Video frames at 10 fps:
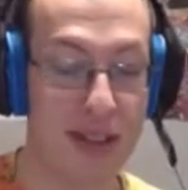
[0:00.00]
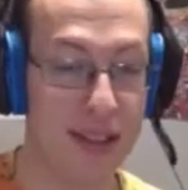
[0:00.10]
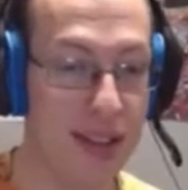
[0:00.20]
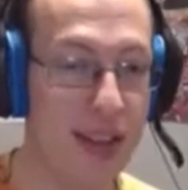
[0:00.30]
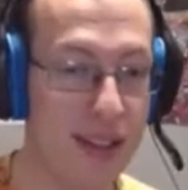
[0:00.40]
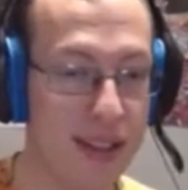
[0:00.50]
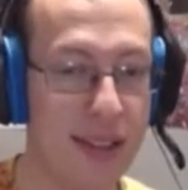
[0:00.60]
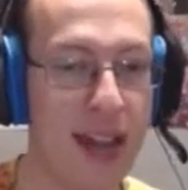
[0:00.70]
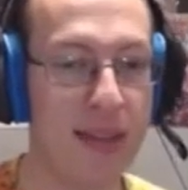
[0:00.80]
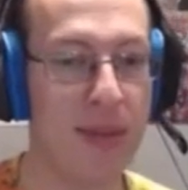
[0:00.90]

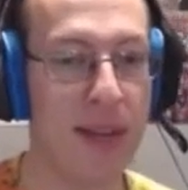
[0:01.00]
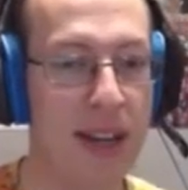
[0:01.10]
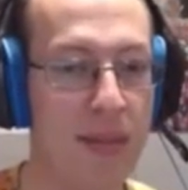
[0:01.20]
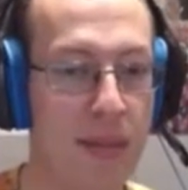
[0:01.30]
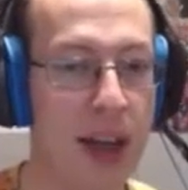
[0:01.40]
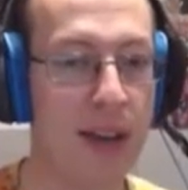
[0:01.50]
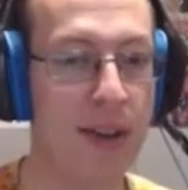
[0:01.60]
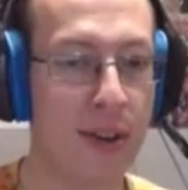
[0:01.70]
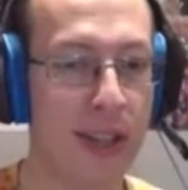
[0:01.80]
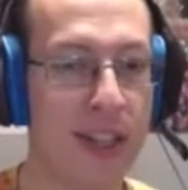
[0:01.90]
Not any modern
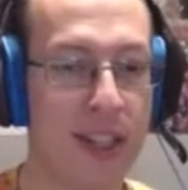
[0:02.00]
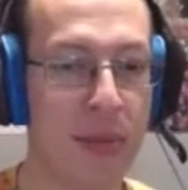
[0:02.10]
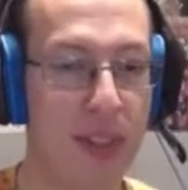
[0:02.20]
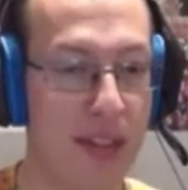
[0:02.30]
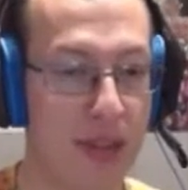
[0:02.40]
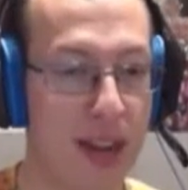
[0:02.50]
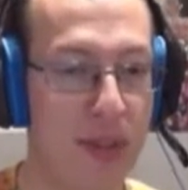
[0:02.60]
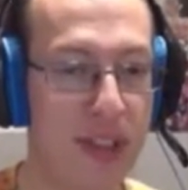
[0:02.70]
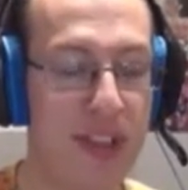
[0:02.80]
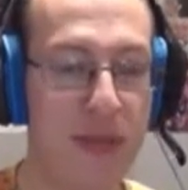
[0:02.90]
or legacy play that I
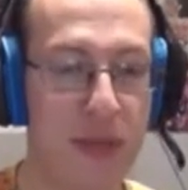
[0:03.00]
believe,